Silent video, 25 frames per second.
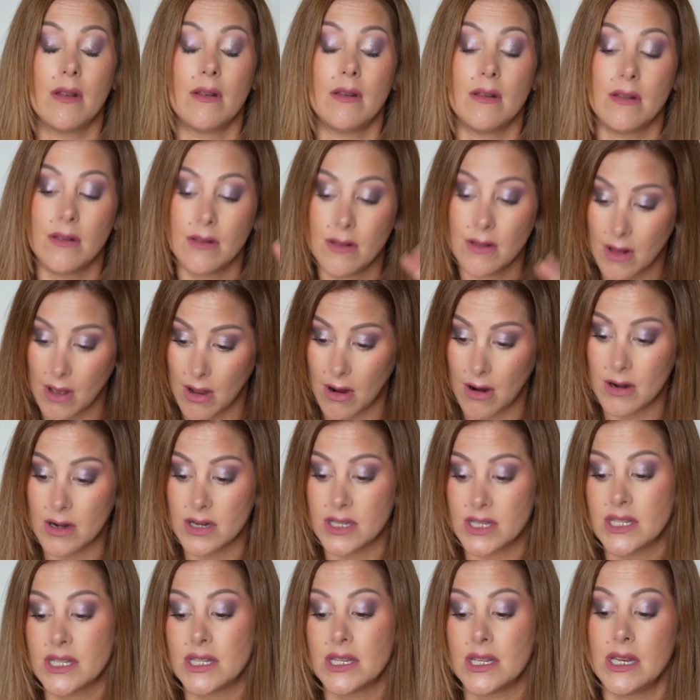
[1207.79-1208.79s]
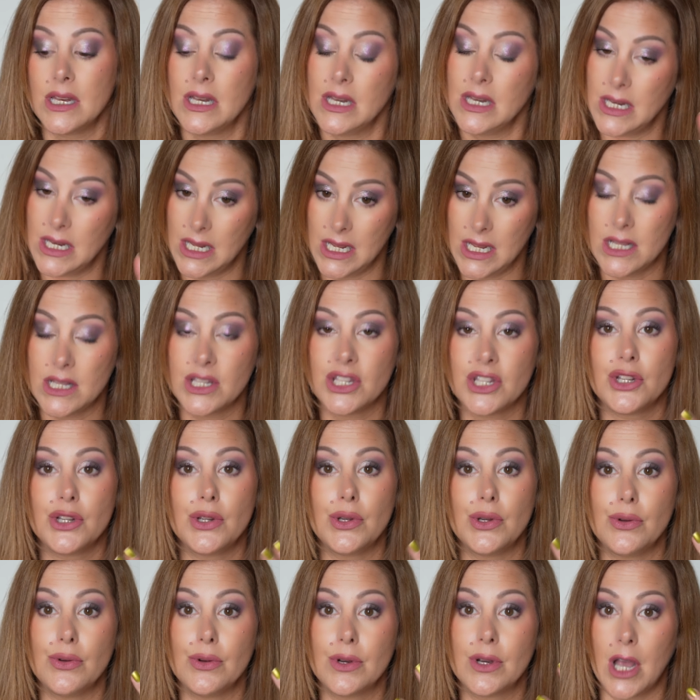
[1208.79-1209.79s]
Nars needs
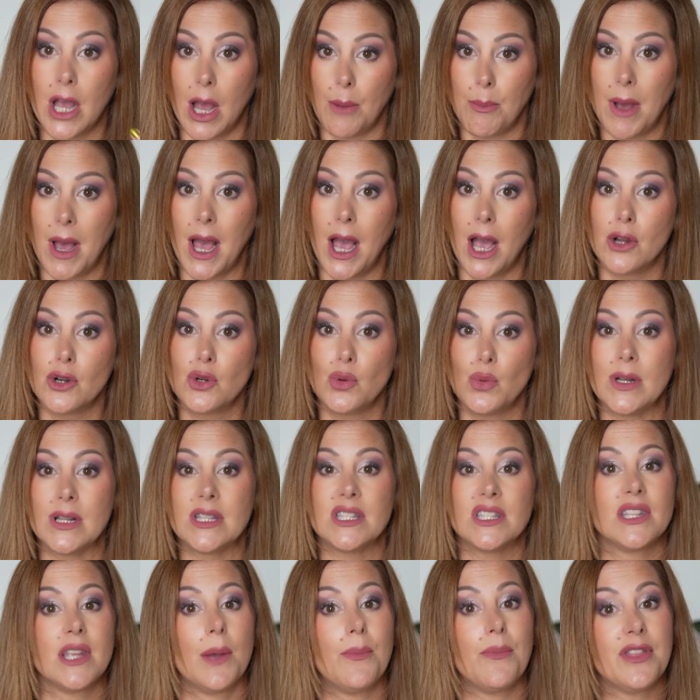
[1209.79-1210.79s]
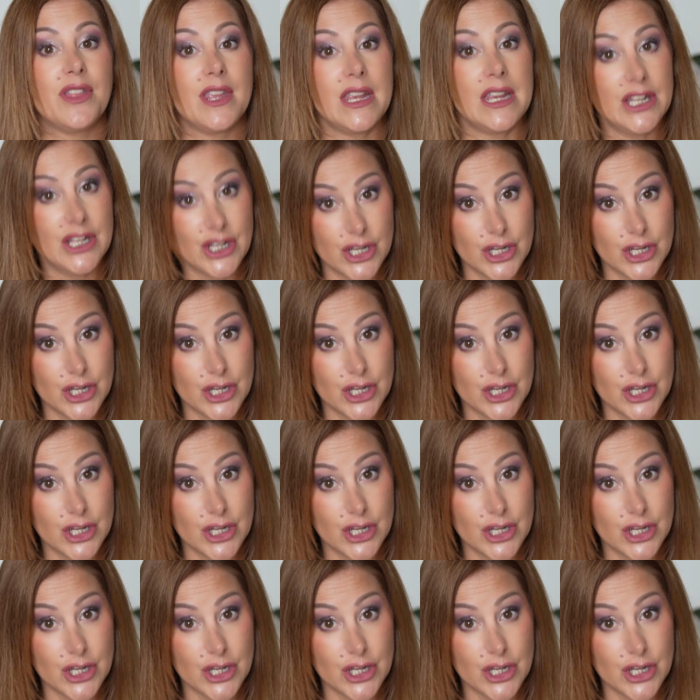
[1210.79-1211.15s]
to come out with something